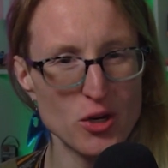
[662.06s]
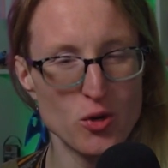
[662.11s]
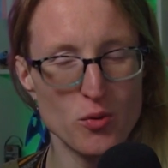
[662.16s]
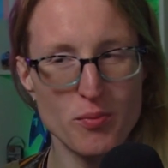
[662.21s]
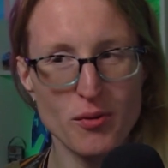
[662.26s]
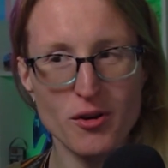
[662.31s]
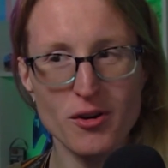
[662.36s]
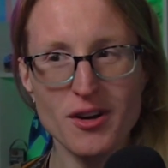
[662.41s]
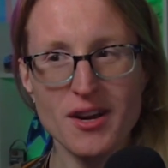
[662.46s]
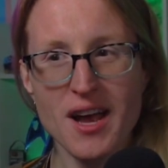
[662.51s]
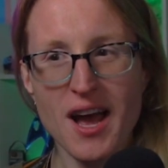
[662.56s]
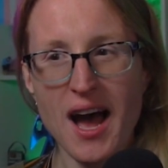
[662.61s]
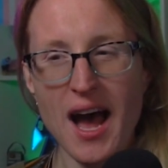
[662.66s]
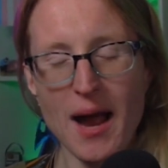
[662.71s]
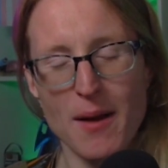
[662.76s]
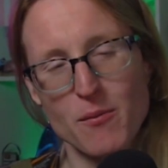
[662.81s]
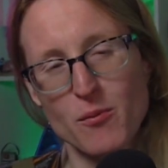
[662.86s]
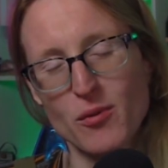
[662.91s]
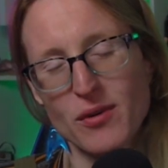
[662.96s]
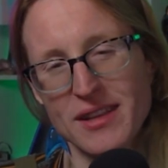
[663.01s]
Cooper.
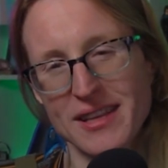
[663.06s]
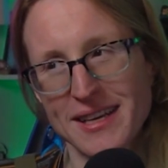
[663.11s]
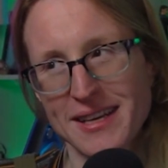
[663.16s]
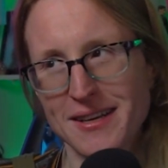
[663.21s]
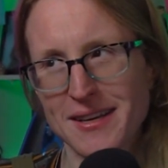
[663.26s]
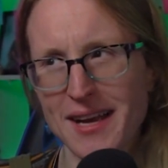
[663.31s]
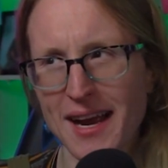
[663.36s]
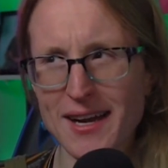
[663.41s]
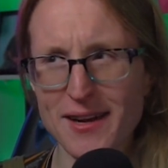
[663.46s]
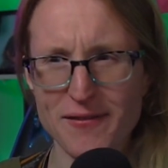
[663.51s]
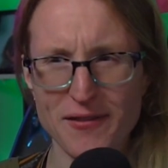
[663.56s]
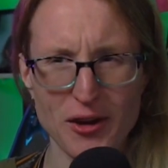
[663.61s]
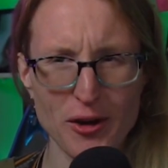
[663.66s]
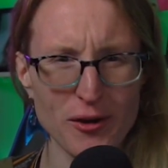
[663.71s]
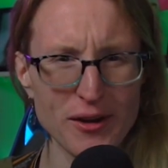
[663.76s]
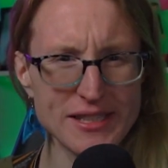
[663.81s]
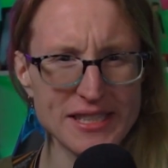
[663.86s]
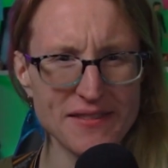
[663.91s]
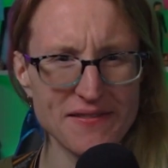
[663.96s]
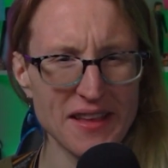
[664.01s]
I'm really kind of
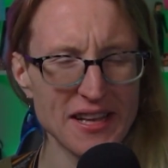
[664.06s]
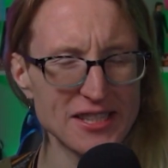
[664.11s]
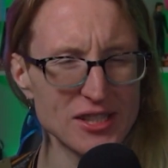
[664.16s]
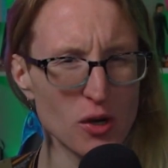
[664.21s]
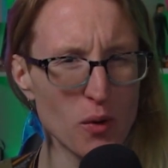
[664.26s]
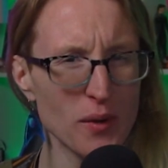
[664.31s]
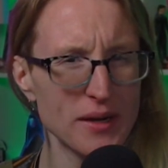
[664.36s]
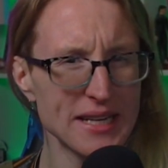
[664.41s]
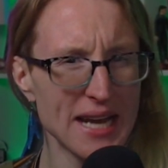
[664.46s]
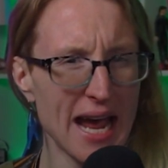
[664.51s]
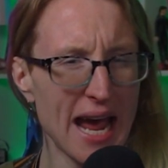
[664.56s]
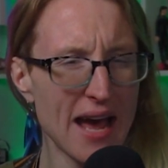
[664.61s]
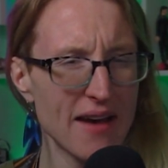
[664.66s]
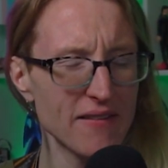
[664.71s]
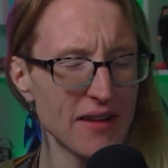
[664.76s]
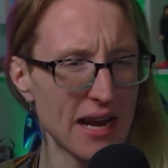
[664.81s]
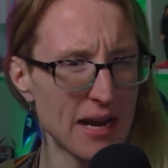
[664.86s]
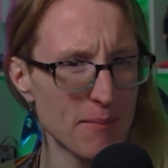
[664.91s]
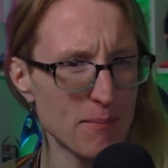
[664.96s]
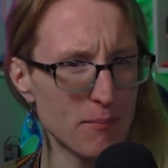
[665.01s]
curious if that's going to
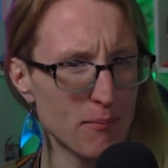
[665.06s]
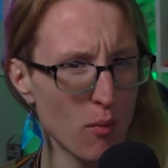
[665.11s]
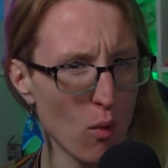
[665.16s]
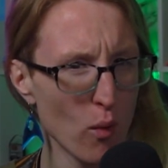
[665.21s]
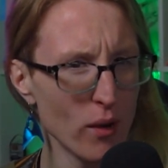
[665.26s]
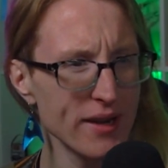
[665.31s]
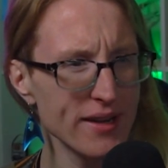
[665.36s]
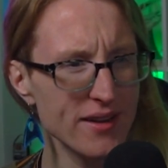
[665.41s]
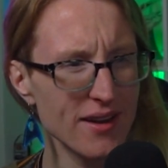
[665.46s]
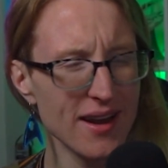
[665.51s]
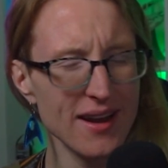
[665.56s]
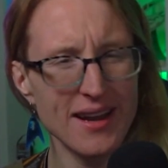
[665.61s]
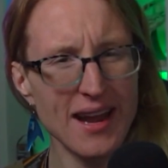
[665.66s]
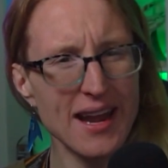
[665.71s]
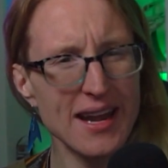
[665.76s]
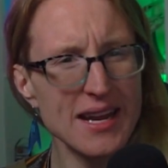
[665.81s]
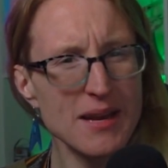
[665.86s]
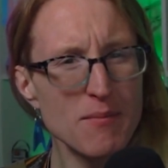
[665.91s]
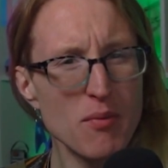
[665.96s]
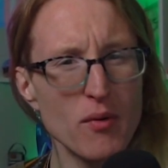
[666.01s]
have a point at
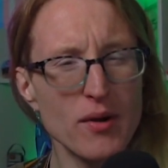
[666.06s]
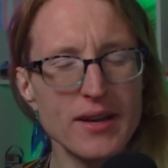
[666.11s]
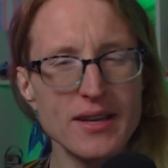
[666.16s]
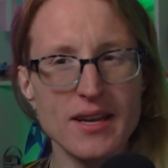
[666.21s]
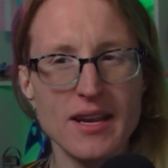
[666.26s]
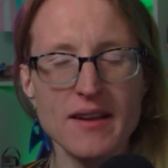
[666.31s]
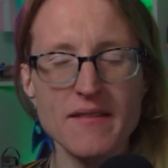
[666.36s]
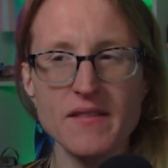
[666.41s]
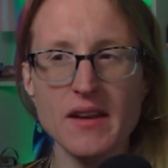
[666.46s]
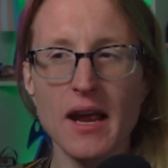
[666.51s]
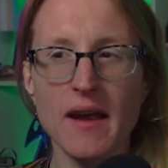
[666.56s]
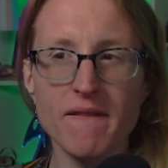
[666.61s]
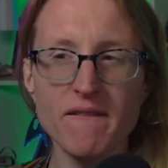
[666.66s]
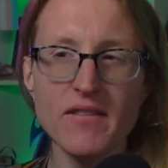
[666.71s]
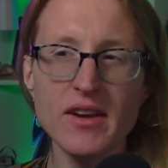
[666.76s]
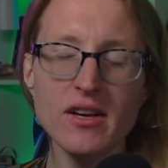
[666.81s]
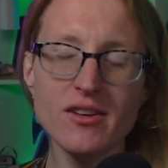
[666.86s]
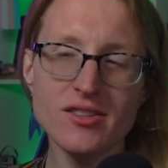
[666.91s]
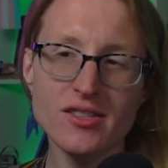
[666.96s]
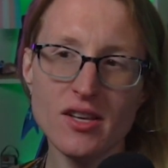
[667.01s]
any point. It
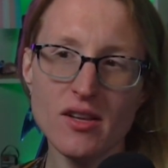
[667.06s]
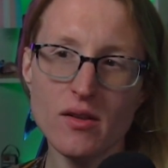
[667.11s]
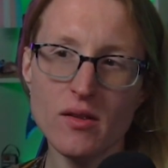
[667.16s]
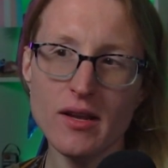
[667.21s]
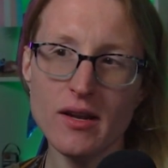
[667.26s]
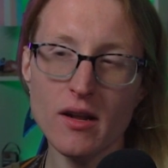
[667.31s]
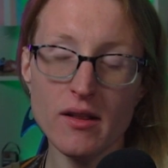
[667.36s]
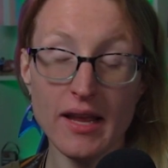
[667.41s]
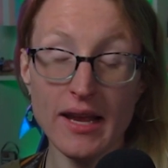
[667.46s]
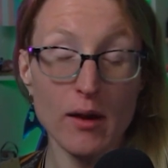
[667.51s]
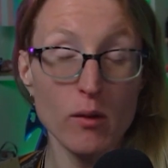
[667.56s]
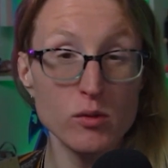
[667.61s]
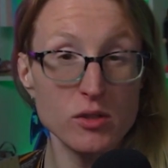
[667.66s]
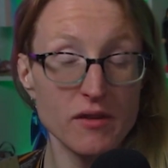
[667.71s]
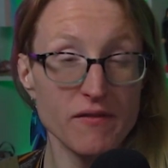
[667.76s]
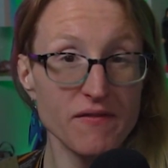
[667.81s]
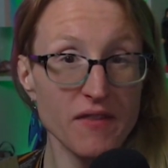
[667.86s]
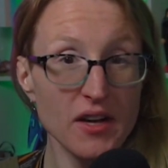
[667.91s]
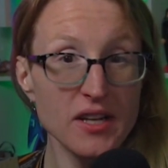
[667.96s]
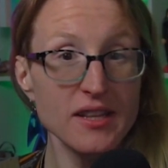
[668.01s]
feels a little like it was
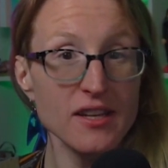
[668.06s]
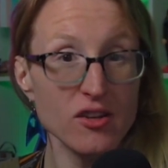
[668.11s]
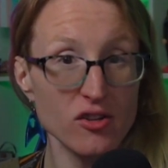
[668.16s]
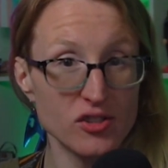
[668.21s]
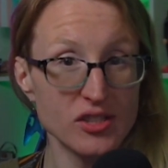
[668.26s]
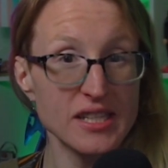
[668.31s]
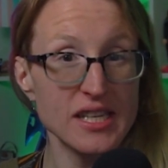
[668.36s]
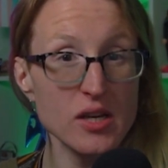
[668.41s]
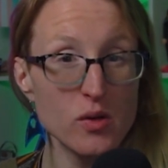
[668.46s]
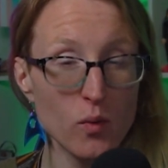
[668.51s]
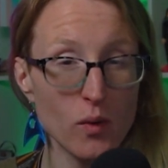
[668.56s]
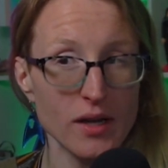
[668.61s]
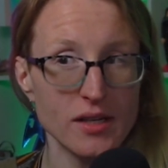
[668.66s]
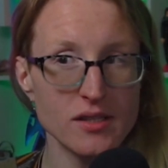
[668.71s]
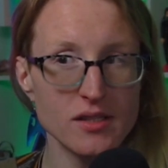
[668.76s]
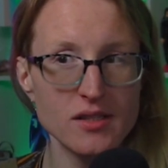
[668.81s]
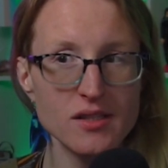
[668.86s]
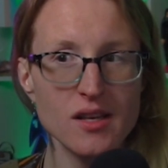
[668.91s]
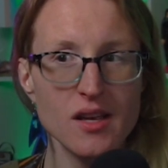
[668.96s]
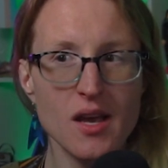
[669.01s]
a fun little
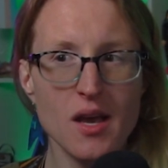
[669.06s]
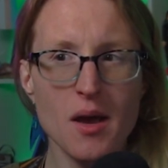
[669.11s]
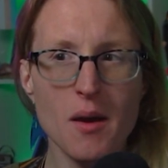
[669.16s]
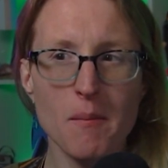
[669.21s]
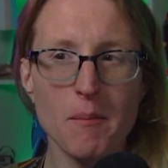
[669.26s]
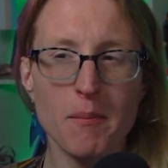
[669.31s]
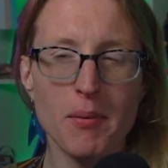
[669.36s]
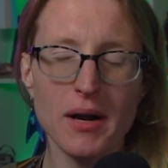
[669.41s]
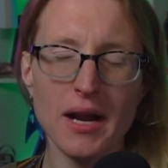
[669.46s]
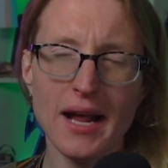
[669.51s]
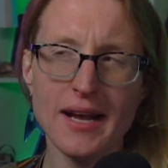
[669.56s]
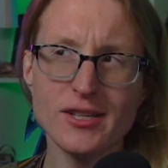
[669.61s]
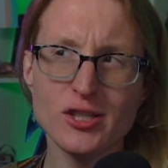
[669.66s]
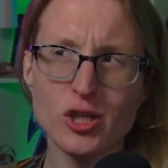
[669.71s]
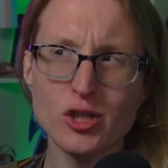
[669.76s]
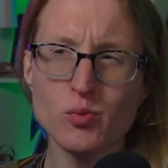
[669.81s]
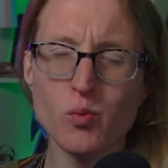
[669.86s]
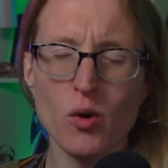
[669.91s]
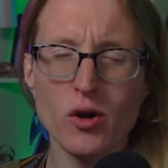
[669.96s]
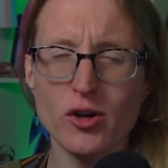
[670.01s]
sequence, but I
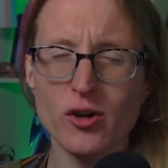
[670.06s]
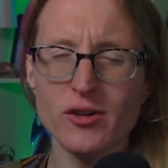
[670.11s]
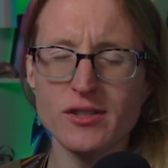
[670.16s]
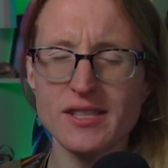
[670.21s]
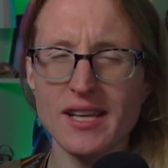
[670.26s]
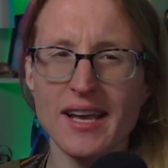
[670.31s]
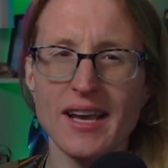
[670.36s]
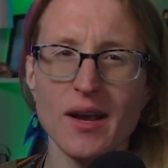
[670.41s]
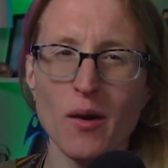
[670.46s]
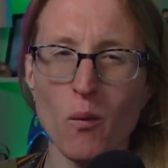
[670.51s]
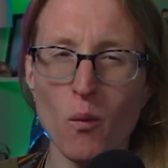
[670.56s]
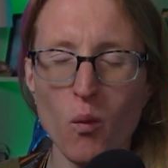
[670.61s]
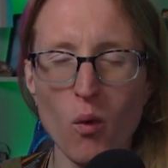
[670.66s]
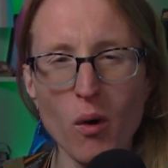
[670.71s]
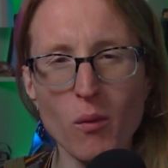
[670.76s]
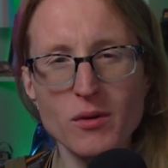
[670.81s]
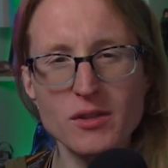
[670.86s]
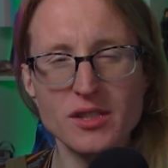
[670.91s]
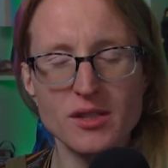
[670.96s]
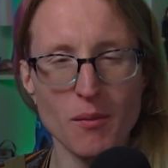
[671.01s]
just wonder, like,
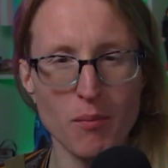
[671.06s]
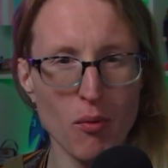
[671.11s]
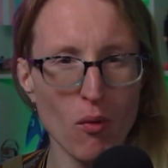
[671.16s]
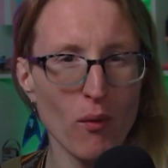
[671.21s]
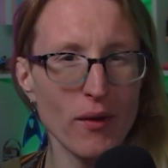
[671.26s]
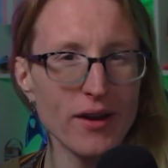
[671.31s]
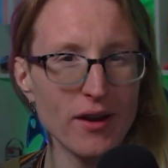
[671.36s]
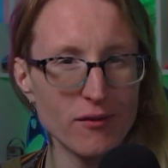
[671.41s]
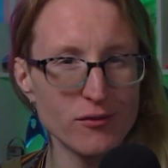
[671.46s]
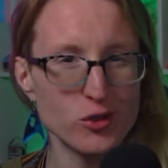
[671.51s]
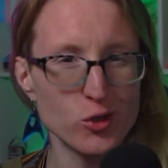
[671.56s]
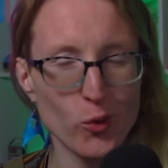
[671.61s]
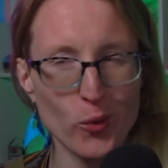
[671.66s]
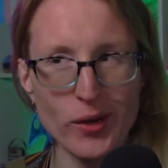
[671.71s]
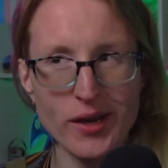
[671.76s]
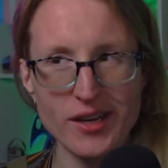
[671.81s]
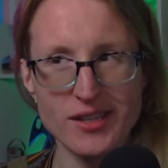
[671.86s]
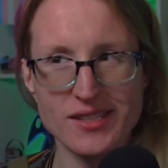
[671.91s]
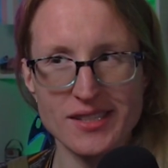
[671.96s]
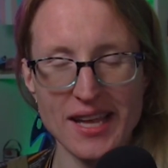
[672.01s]
what was the point of
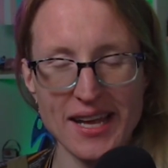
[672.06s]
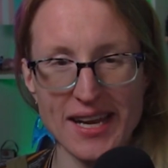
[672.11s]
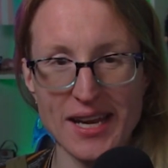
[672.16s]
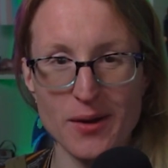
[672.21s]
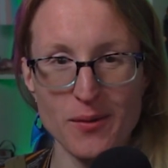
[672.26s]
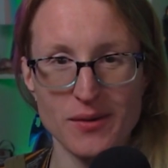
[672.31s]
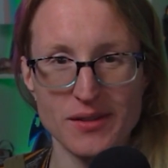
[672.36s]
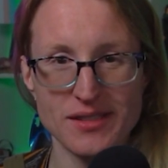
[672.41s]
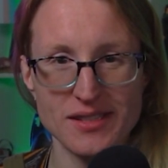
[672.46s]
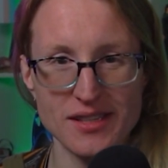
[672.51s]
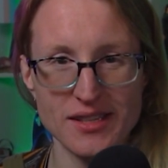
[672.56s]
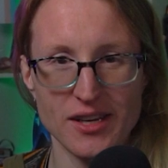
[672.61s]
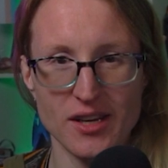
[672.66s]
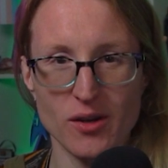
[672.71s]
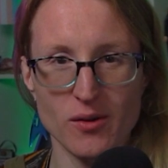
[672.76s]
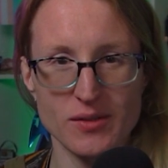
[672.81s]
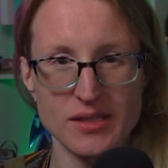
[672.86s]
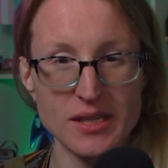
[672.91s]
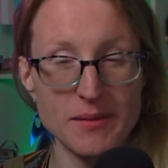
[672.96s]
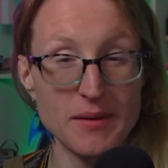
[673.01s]
showing us that he was, you
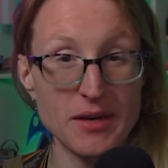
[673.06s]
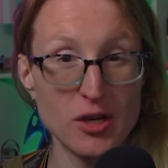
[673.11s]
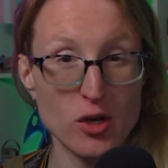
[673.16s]
know, D.B.